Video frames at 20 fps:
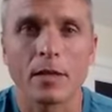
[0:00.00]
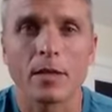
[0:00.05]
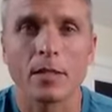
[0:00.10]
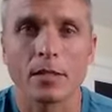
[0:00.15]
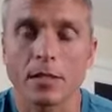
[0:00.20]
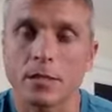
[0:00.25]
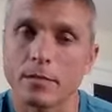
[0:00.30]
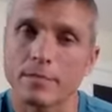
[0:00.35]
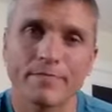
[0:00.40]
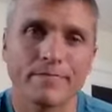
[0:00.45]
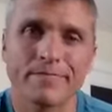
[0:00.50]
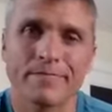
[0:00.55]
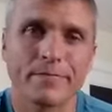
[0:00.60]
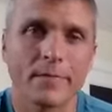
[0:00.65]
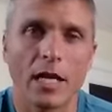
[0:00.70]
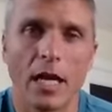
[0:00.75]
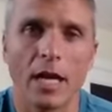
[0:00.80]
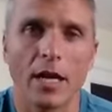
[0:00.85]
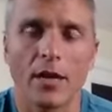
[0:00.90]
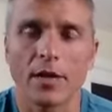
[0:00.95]
because
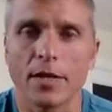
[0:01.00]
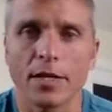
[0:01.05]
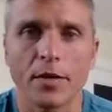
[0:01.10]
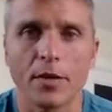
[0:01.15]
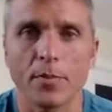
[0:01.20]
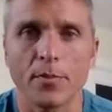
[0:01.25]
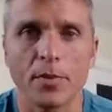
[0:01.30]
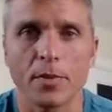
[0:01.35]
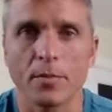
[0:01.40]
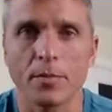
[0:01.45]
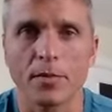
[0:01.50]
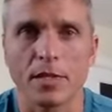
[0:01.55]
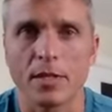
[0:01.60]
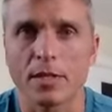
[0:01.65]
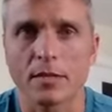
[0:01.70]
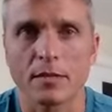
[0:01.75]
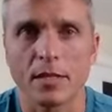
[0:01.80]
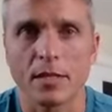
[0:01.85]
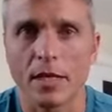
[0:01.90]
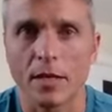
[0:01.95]
I already know people
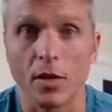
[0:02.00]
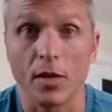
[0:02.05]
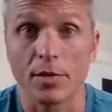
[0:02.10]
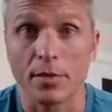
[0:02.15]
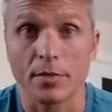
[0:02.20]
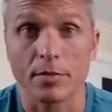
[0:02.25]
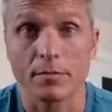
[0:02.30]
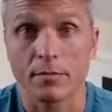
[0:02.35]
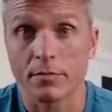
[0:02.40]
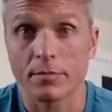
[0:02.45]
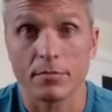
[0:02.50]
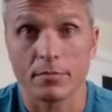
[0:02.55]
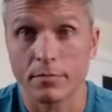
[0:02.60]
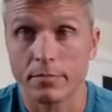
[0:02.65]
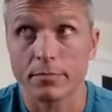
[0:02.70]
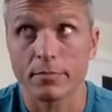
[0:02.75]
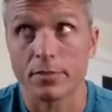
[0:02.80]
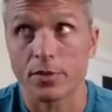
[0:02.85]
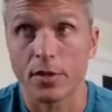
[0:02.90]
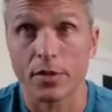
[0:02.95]
that are
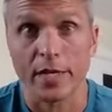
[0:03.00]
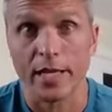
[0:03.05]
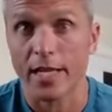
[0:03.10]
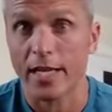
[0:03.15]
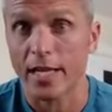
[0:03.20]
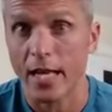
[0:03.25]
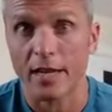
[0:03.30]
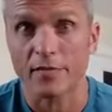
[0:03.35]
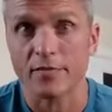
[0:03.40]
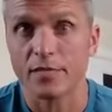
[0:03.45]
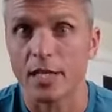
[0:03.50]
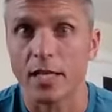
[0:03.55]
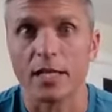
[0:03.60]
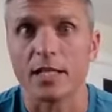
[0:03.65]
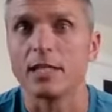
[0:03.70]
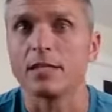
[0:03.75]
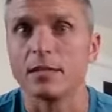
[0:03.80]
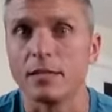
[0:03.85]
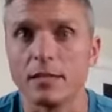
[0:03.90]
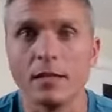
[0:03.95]
doing it, have
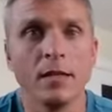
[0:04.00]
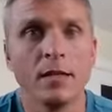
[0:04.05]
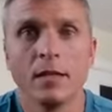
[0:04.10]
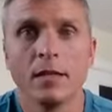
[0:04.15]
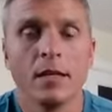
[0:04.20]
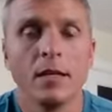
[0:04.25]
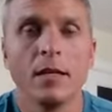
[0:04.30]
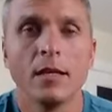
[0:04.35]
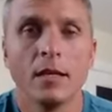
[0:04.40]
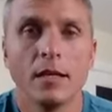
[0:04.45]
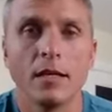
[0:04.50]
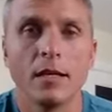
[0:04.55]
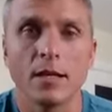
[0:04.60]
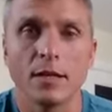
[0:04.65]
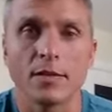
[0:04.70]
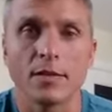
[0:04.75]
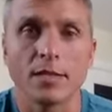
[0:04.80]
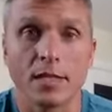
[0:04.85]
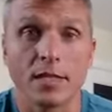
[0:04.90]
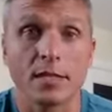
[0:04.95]
done it, and
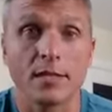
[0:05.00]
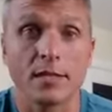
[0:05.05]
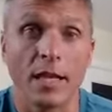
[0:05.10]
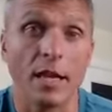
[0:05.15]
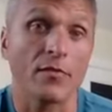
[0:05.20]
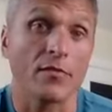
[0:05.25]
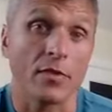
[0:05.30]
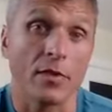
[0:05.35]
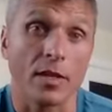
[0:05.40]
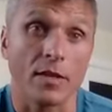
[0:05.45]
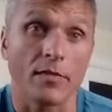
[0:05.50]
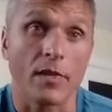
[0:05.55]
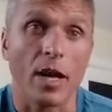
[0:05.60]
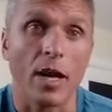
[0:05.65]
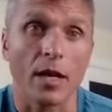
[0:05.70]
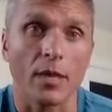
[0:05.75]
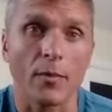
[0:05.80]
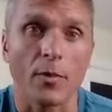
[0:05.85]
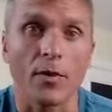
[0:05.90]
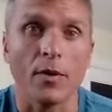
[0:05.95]
it's definitely
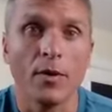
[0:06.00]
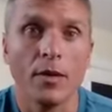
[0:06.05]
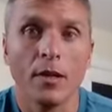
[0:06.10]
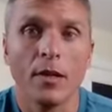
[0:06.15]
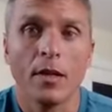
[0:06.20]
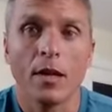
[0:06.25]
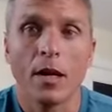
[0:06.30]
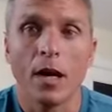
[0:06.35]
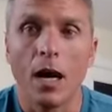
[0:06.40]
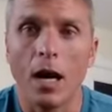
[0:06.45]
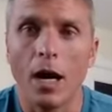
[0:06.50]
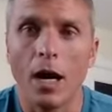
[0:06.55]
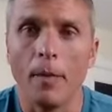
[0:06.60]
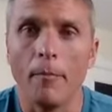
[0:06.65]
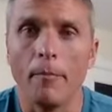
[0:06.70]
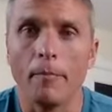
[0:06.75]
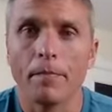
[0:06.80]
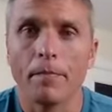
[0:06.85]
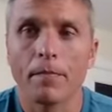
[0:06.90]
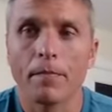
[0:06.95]
viable.
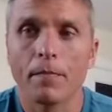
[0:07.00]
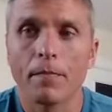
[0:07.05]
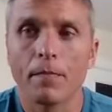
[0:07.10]
And